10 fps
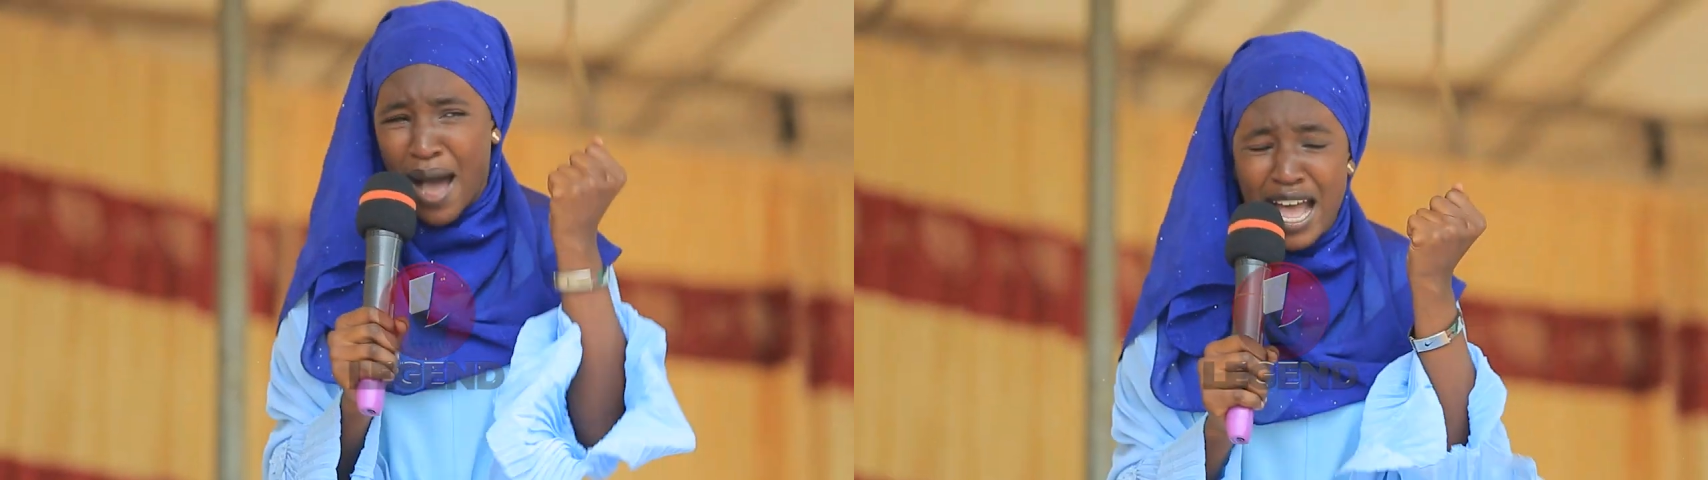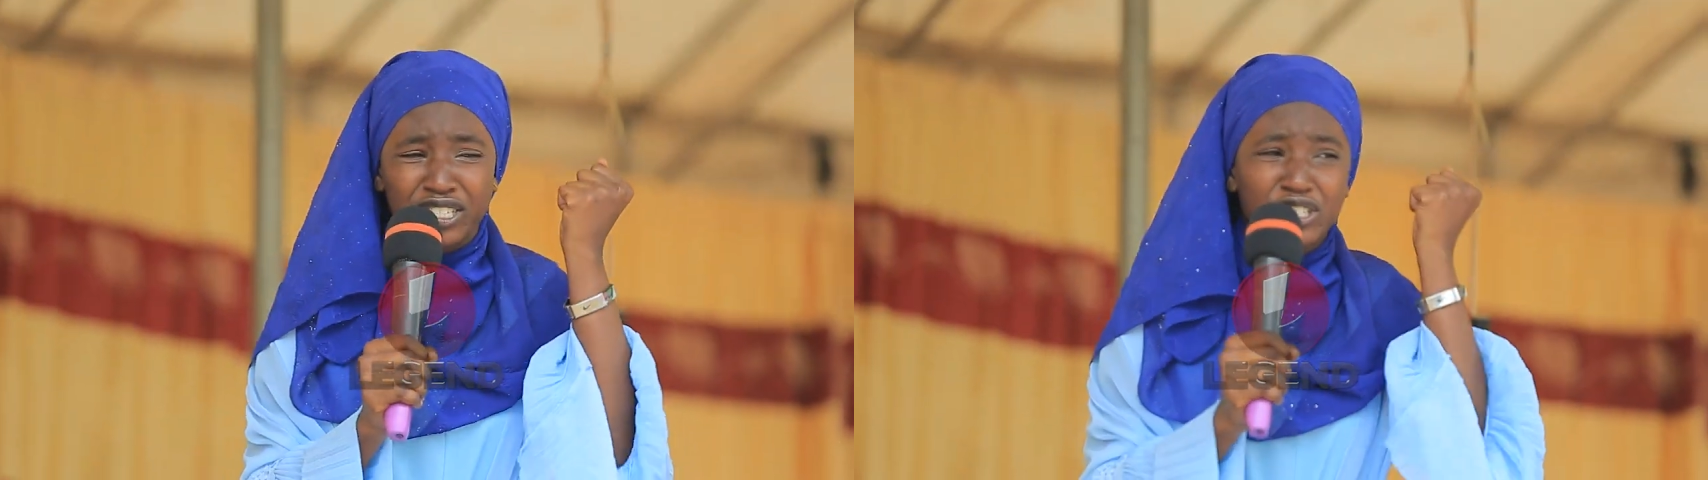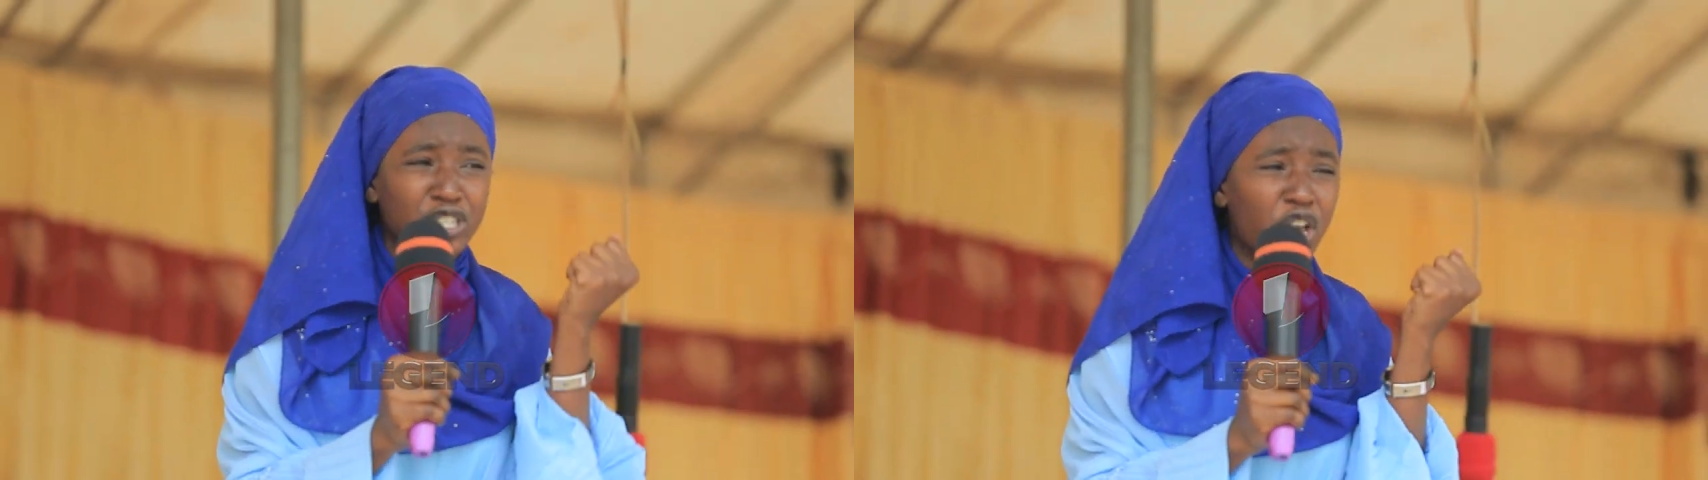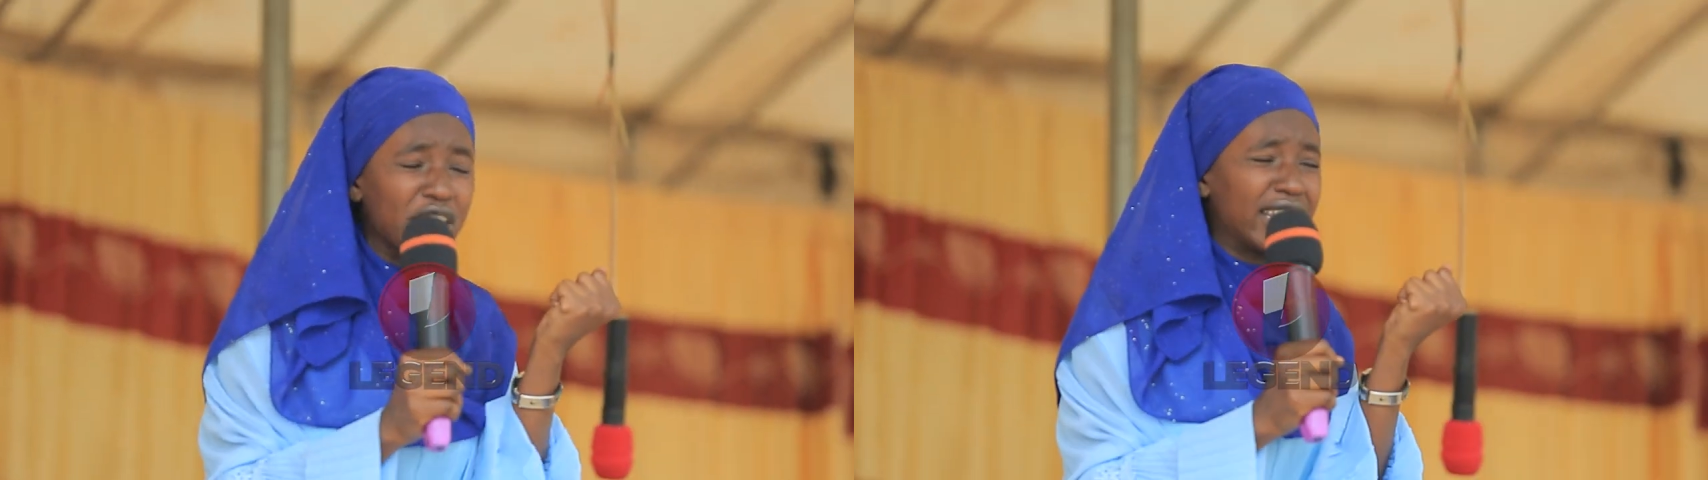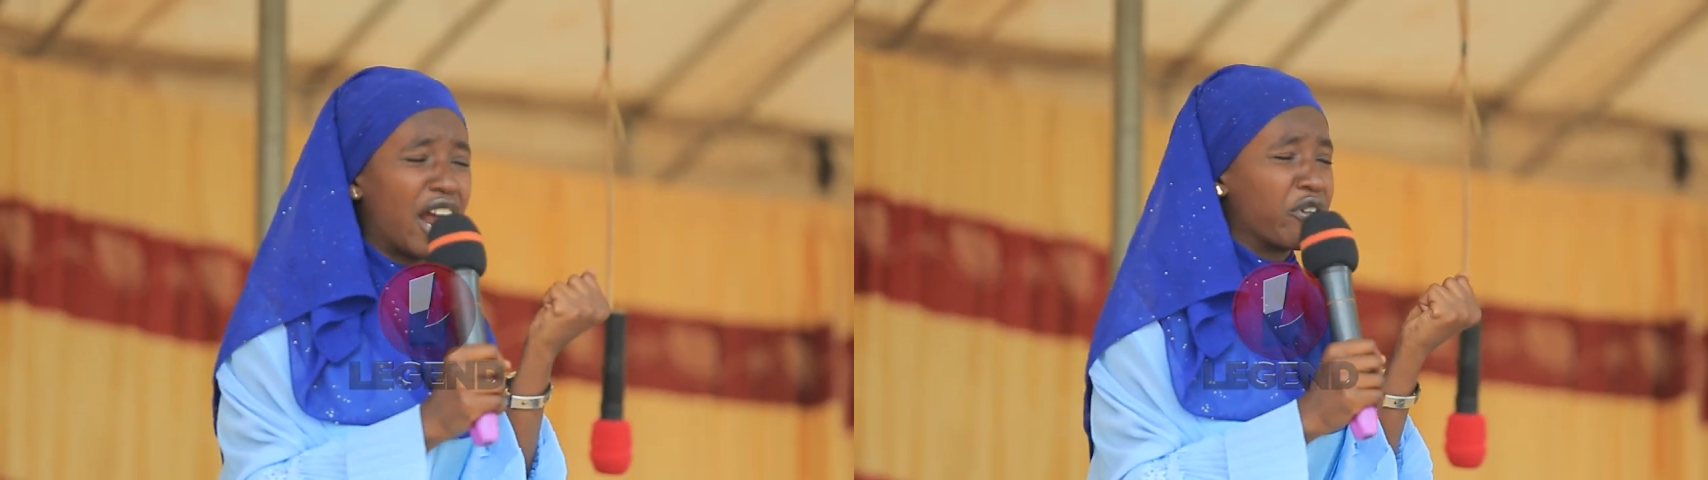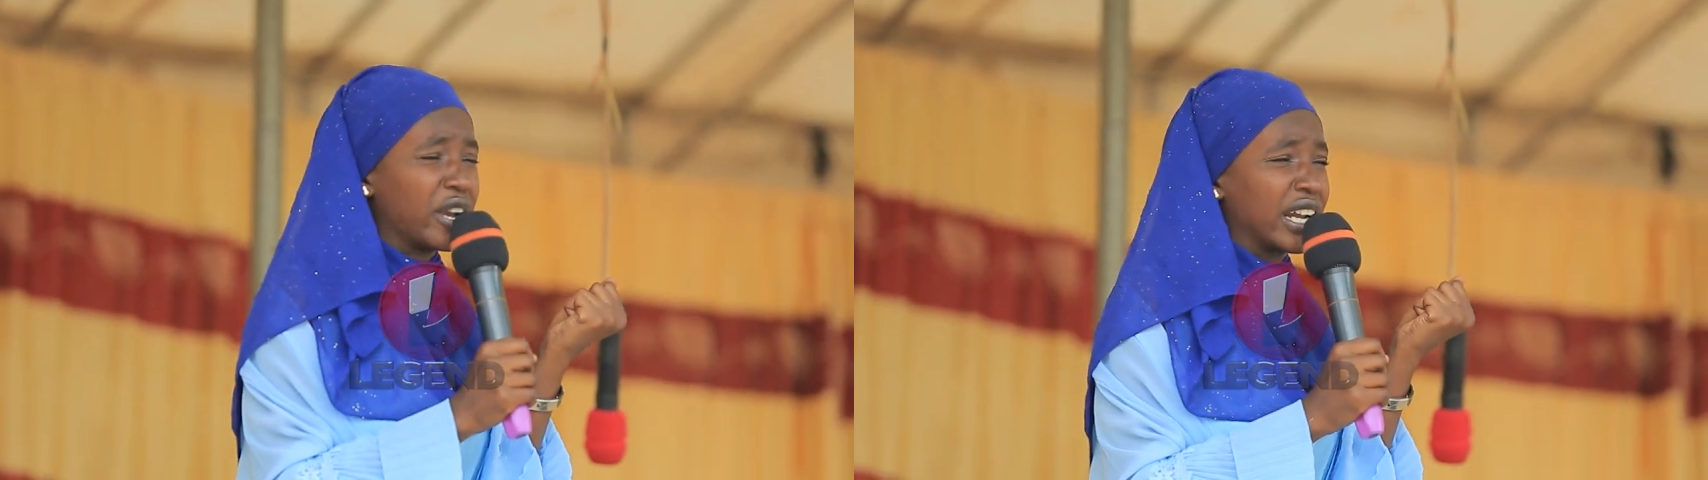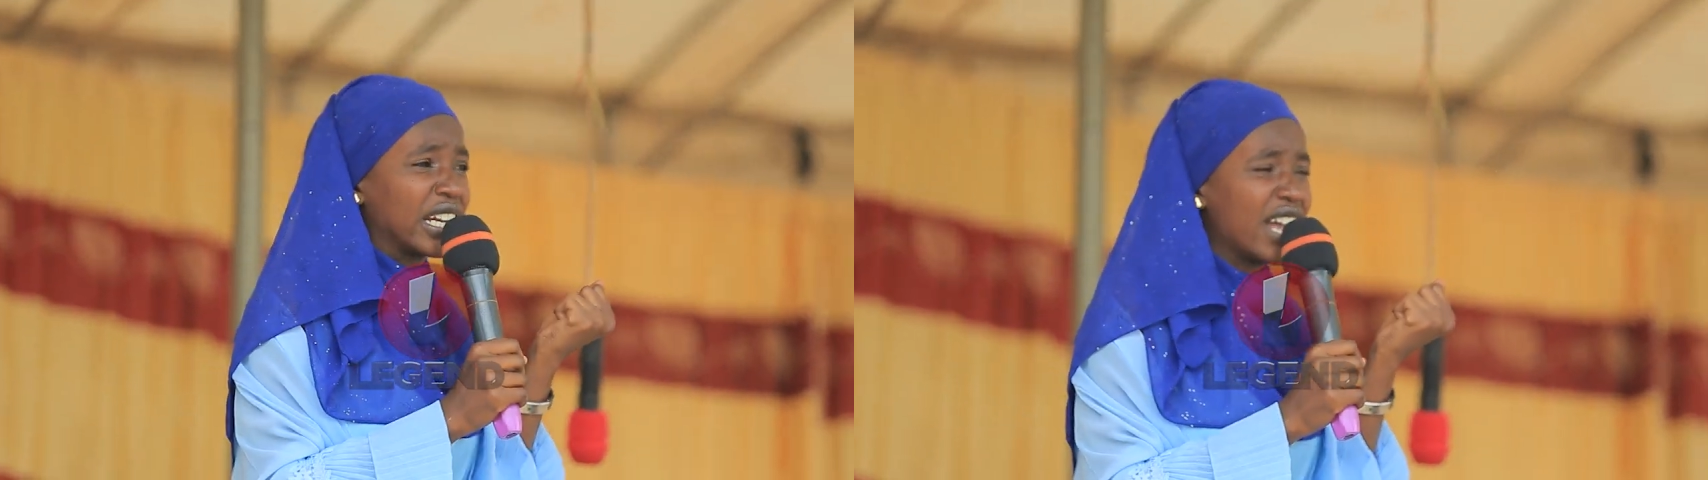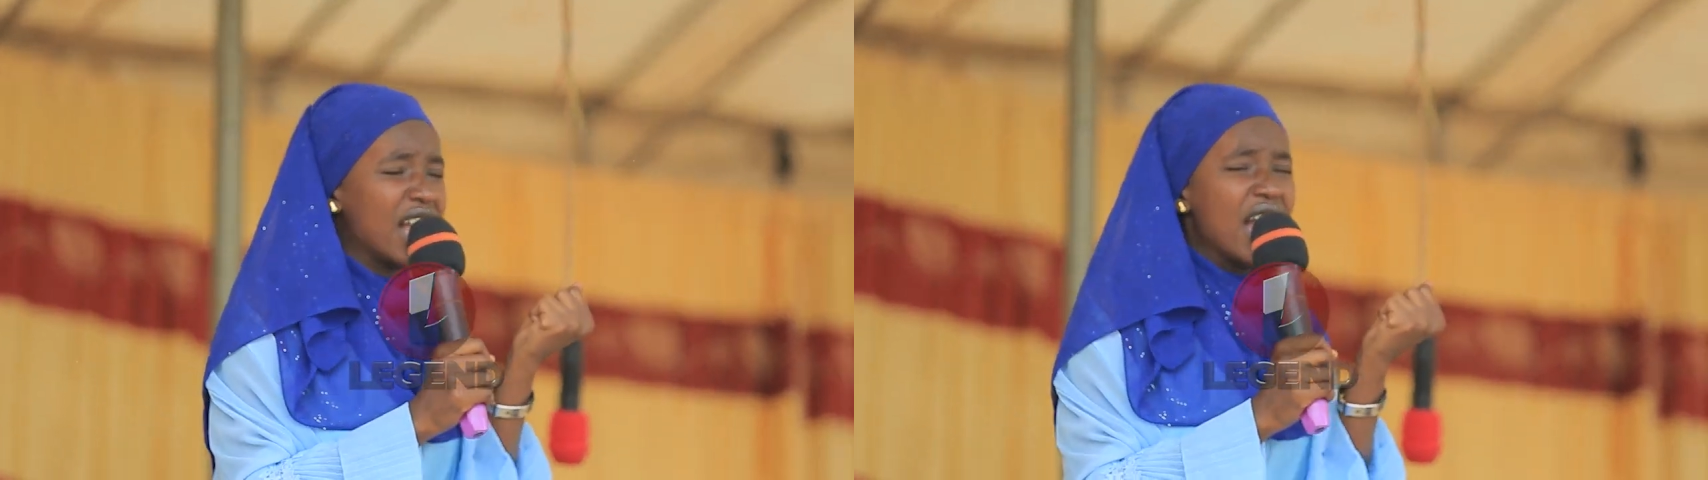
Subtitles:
manslaughtering.